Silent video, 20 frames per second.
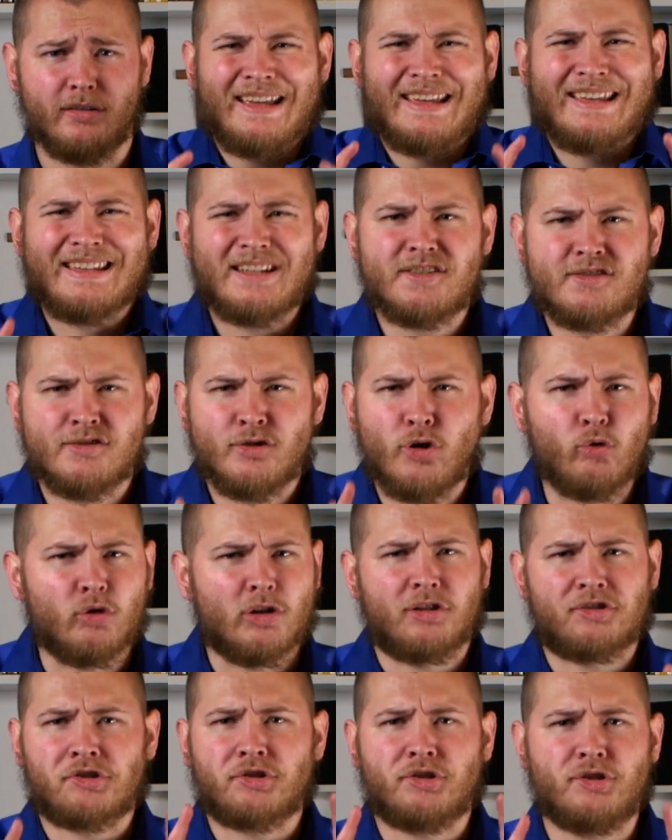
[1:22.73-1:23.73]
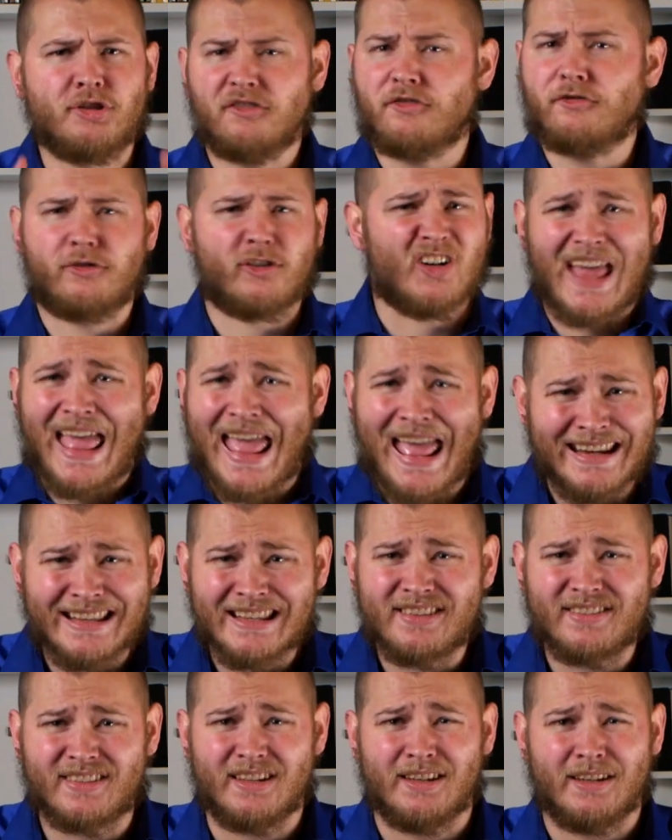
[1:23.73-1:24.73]
It is no longer good for
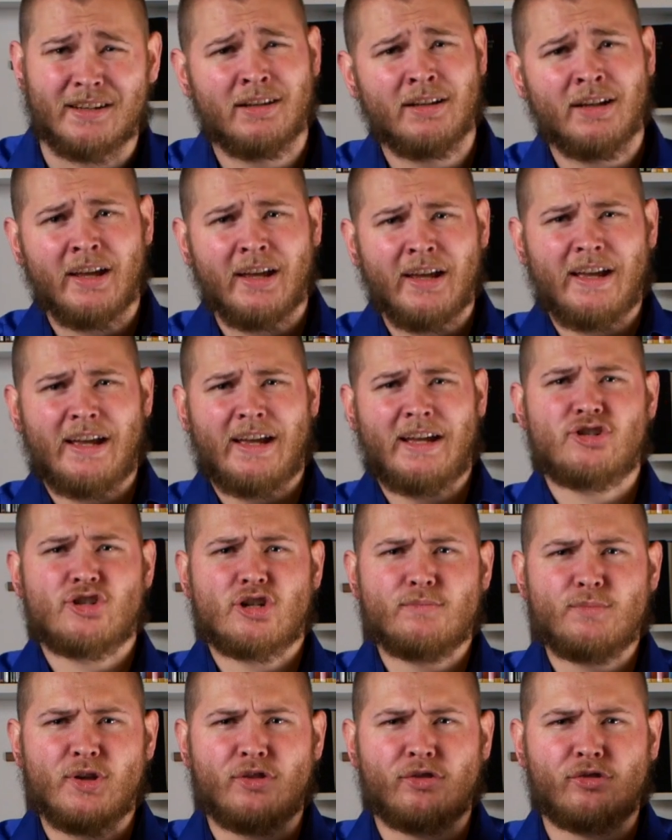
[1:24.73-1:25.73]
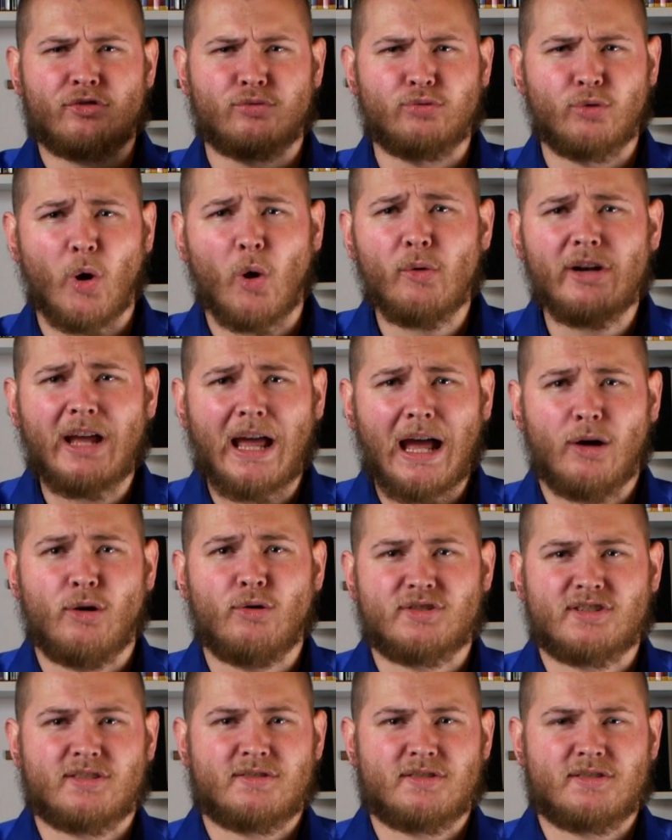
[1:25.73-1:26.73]
anything and should be thrown
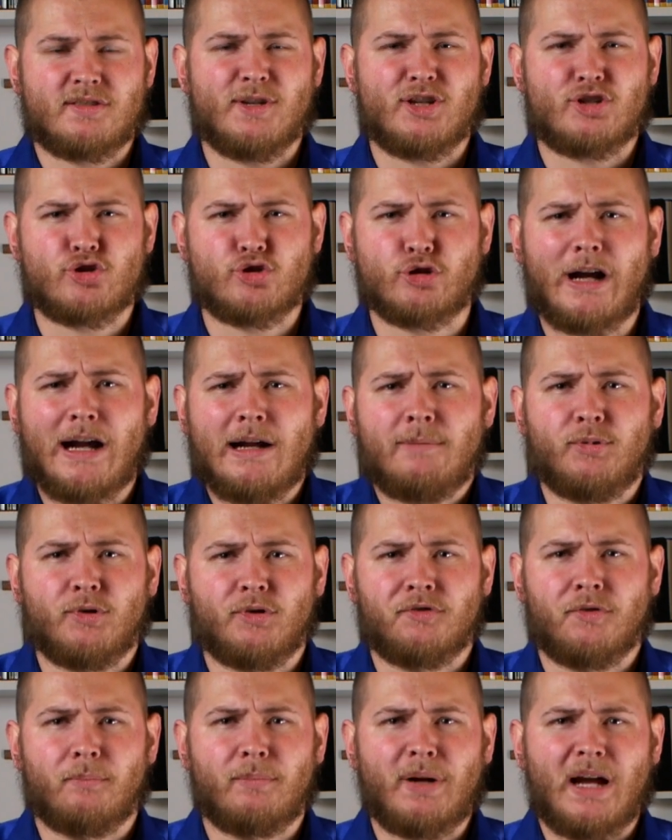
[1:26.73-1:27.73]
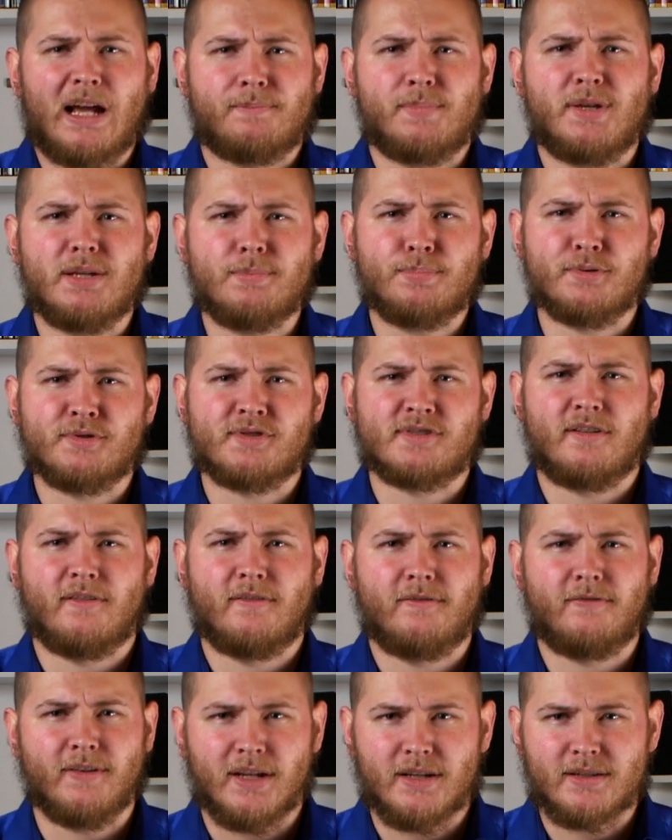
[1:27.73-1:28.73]
out to be trampled by people's
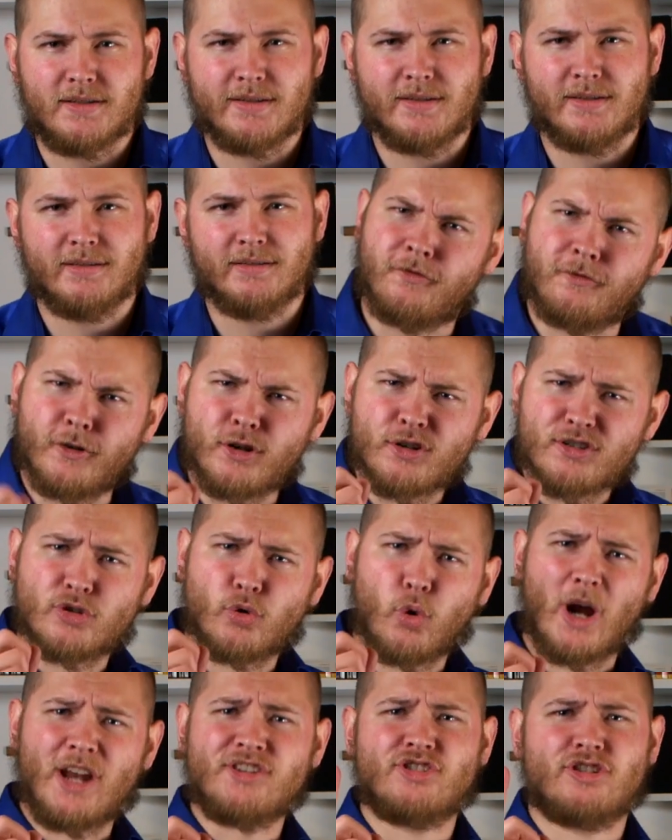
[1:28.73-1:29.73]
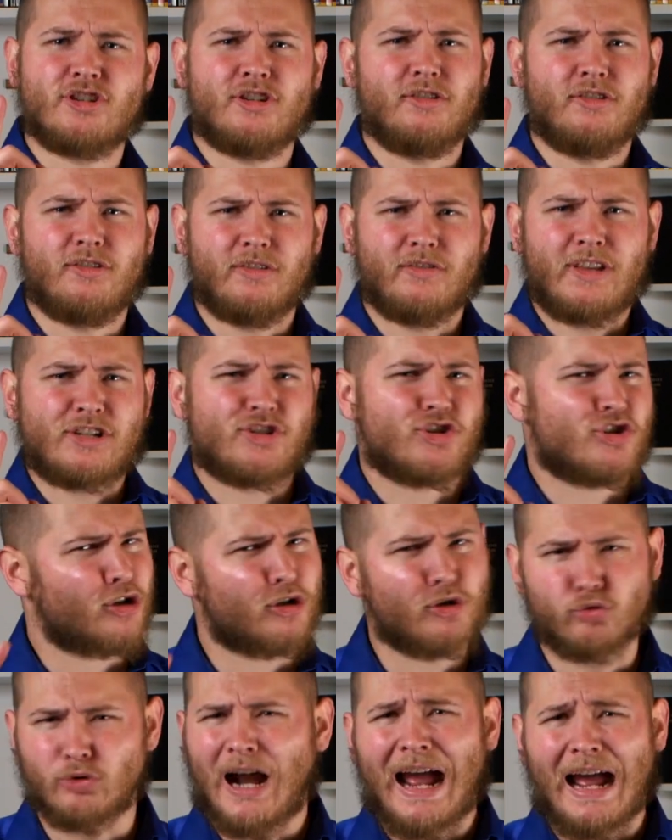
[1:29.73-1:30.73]
feet first question that should
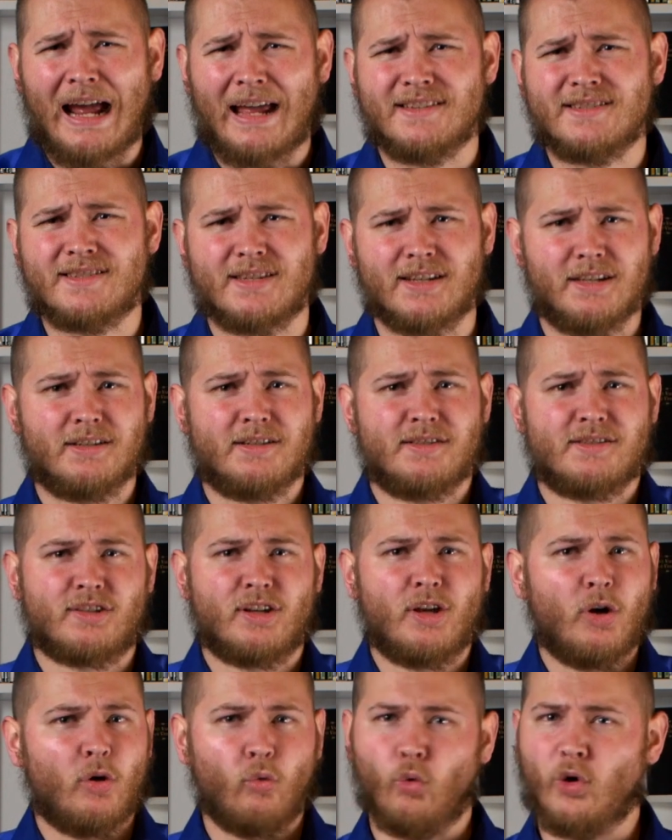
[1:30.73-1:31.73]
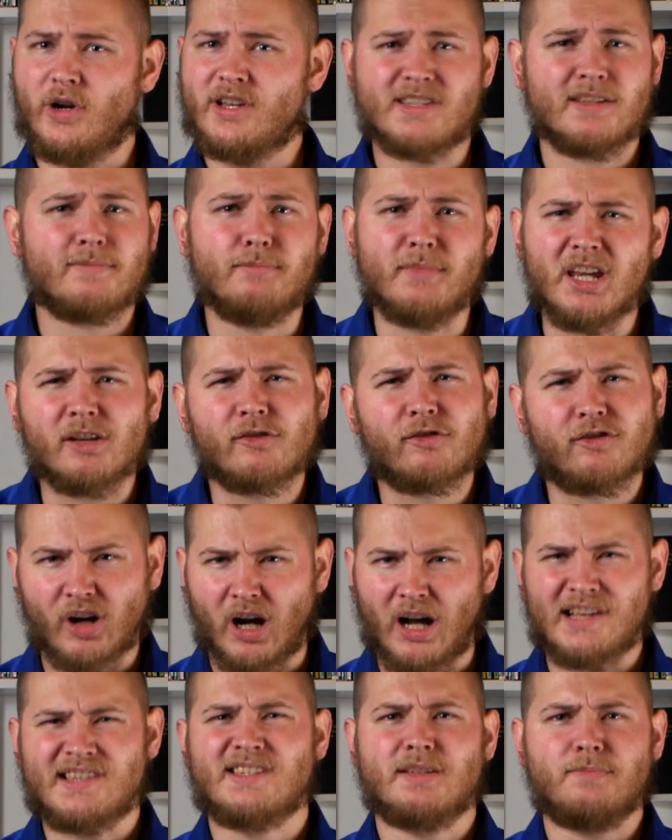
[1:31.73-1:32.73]
arise is, what does it mean for
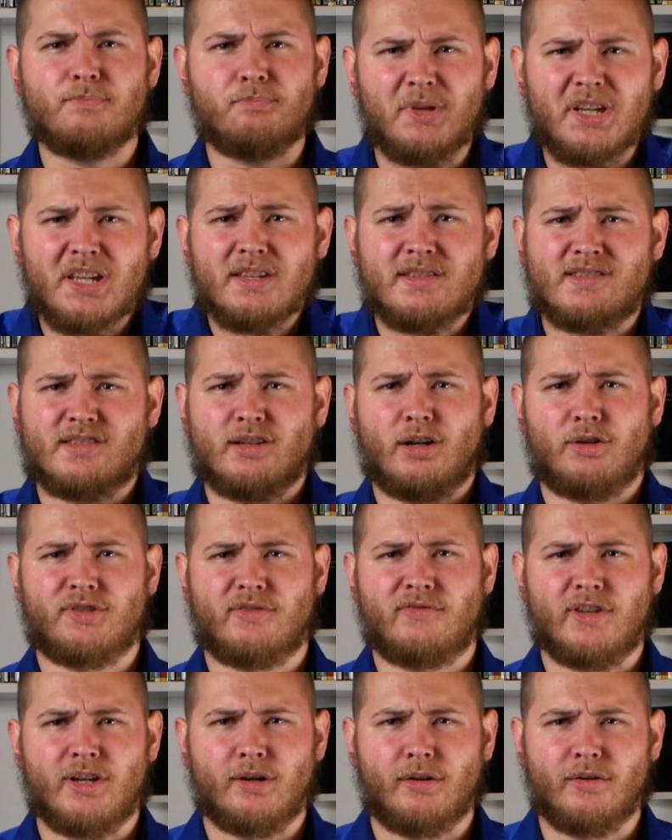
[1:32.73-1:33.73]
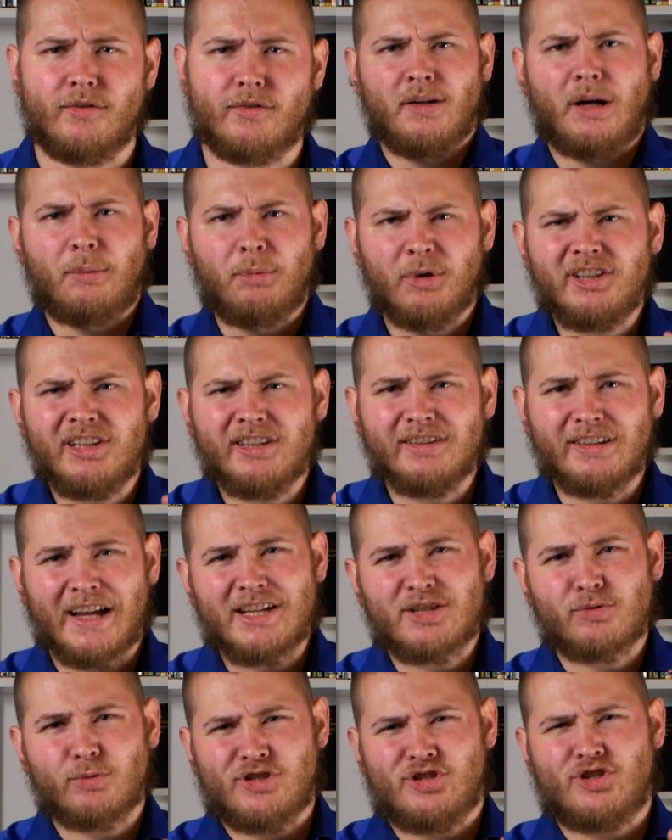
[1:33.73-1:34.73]
us to be salt of the earth? I really
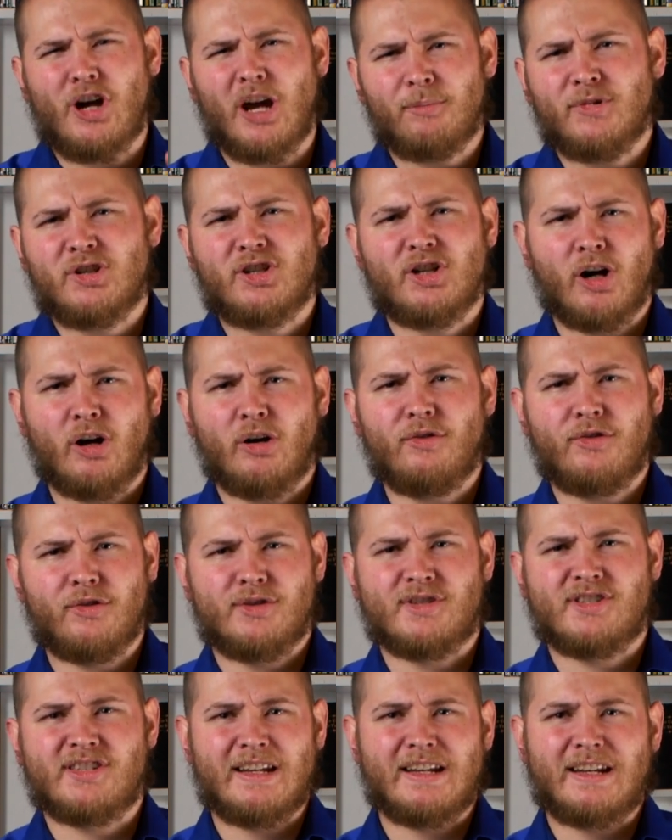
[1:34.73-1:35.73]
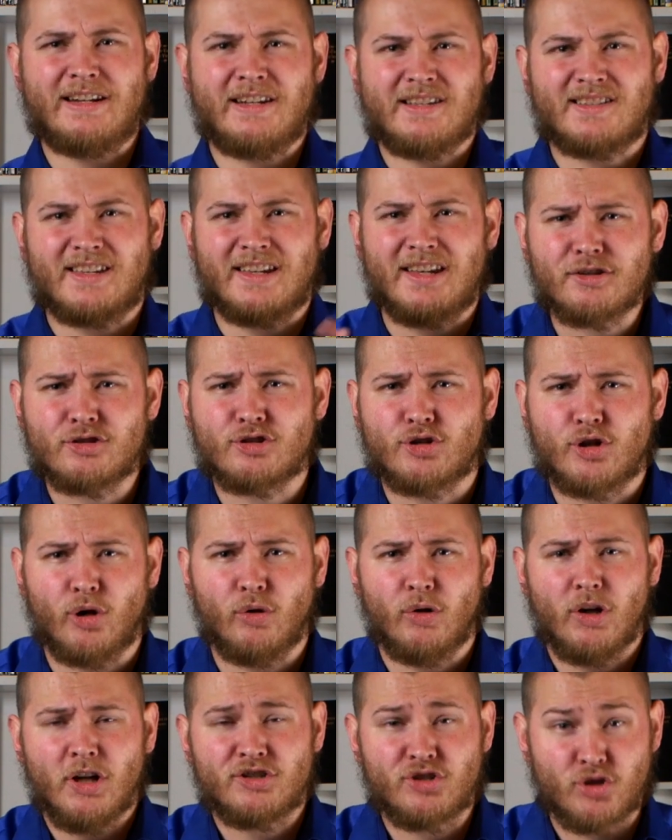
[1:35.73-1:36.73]
liked what John MacArthur said in his
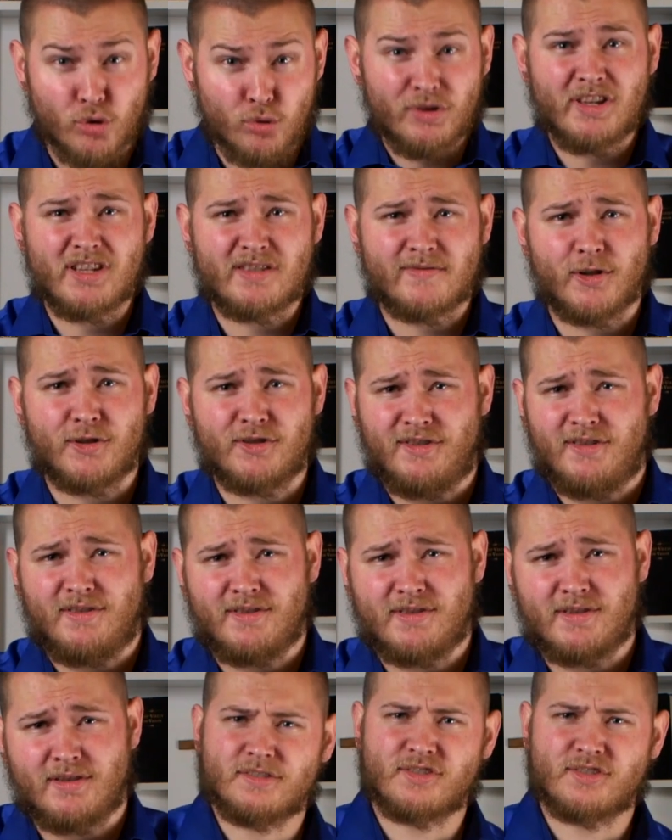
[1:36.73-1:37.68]
intro to these verses.